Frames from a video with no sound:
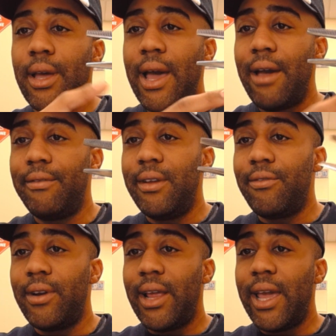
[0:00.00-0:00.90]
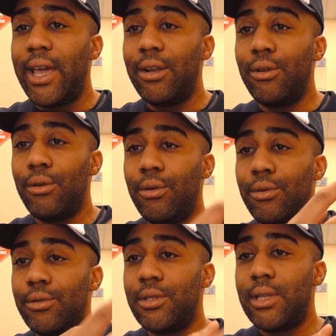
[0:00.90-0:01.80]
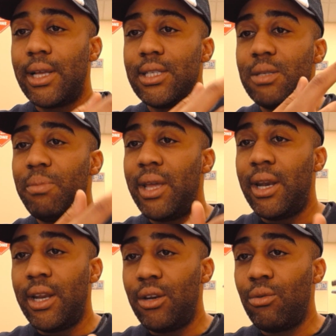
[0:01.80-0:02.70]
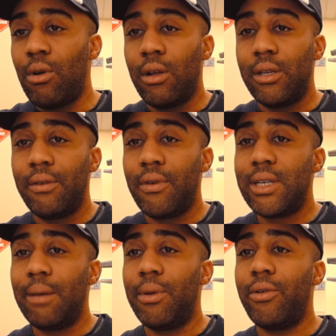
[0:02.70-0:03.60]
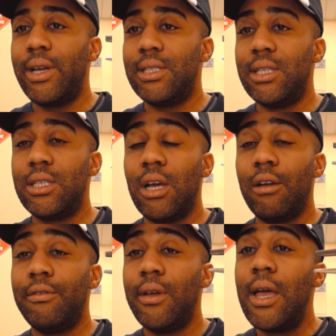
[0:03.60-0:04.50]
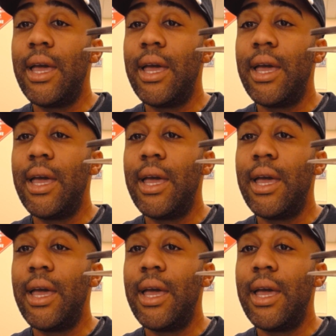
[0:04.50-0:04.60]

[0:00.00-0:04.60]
have different handles that spin and do all different type of crazy stuff.